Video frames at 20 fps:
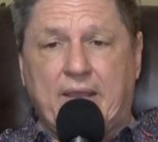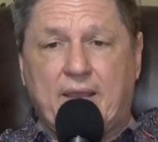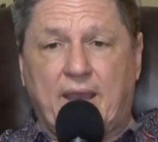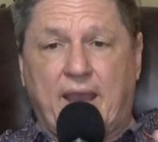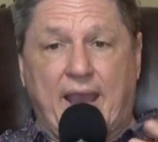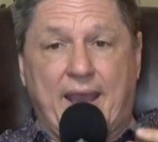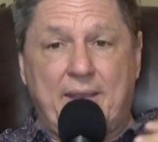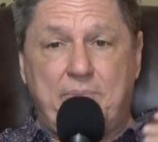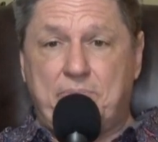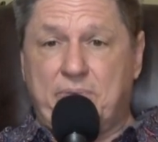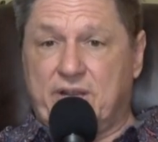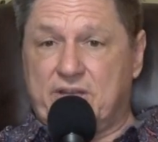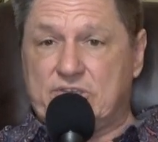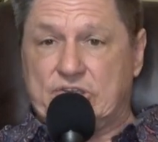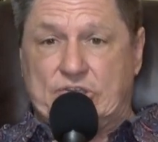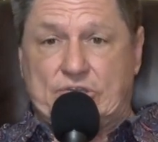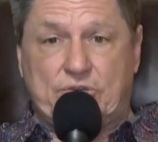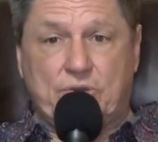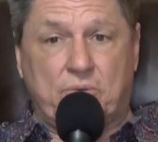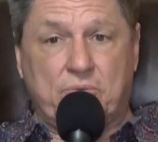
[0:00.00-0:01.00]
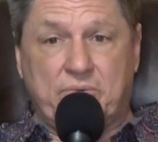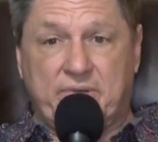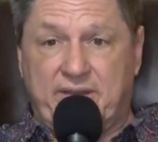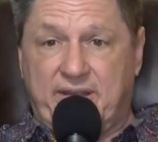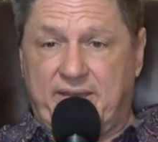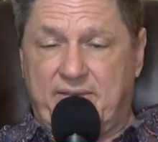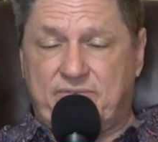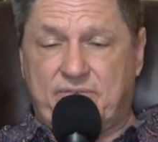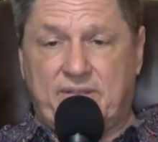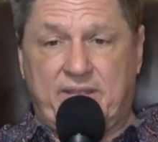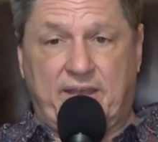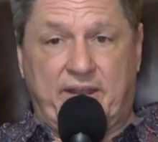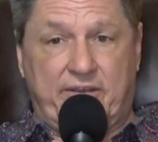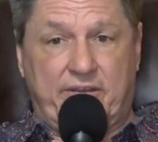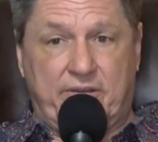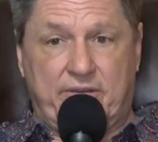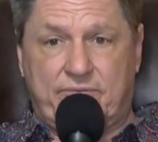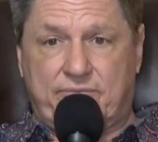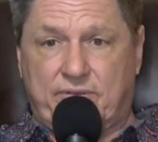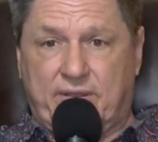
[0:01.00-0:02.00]
I'd been stone deaf in that
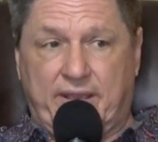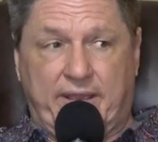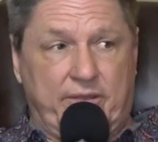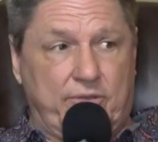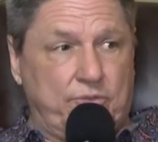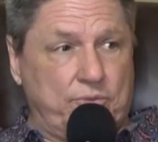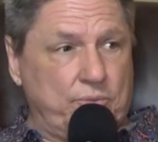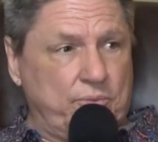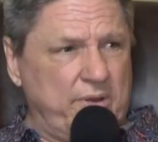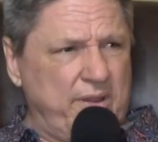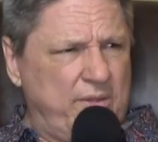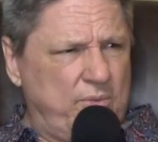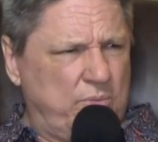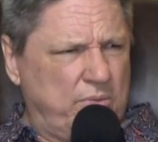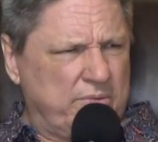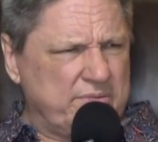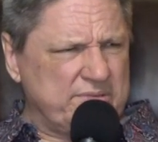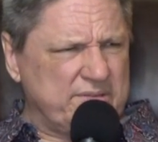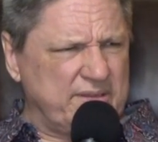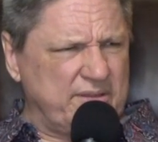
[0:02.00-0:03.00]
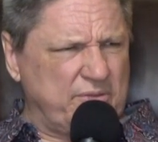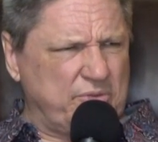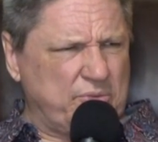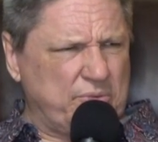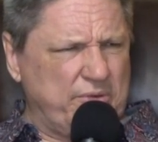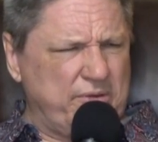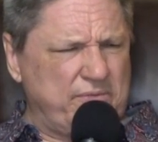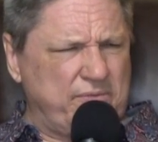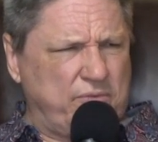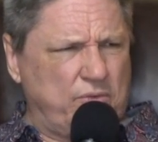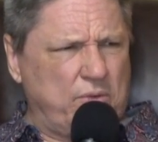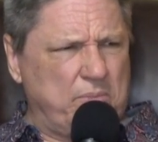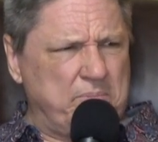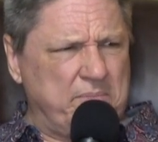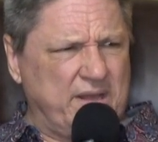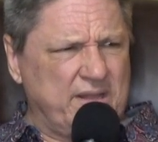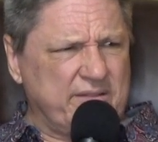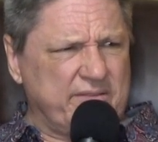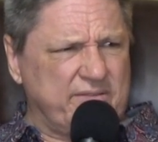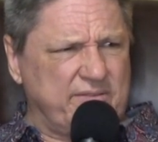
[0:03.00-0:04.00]
ear for like three, what was it, three or four
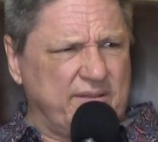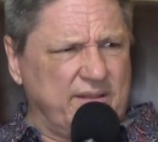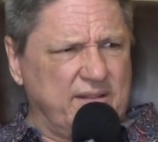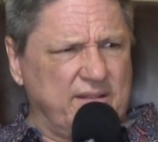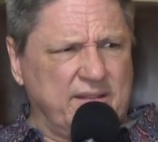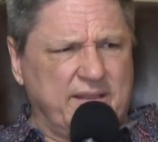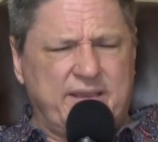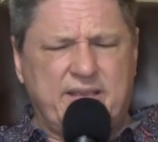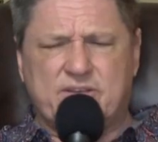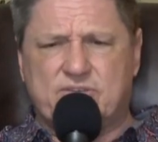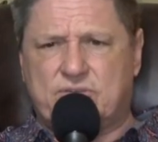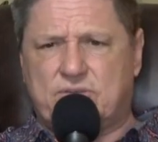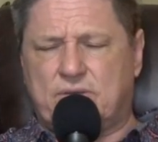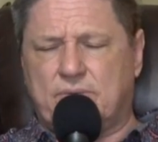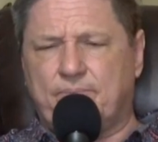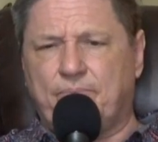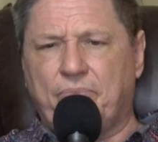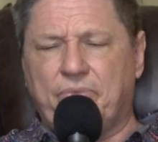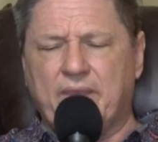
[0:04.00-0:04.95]
months at least.